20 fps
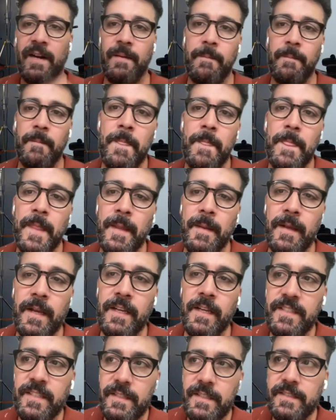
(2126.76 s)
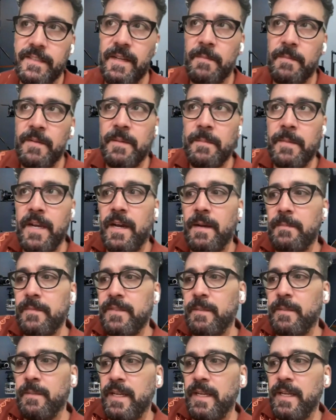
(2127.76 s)
Um, because some of them
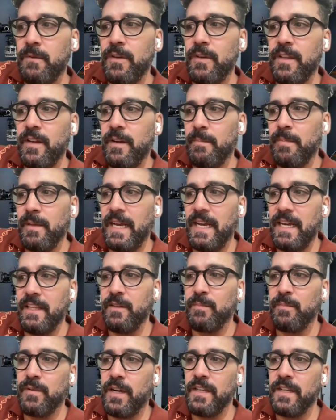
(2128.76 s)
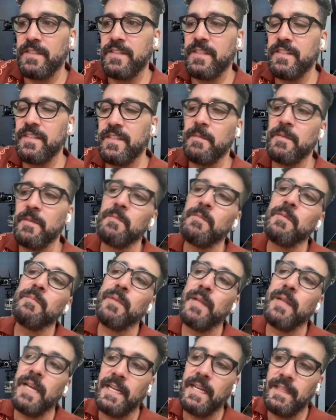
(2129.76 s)
come depending where they apply in the process some of them
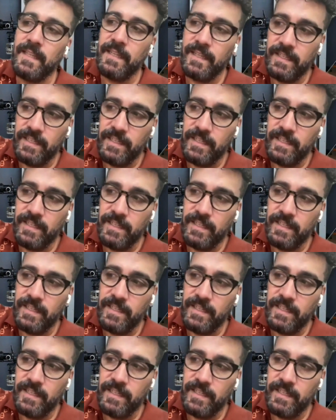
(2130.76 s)
apply like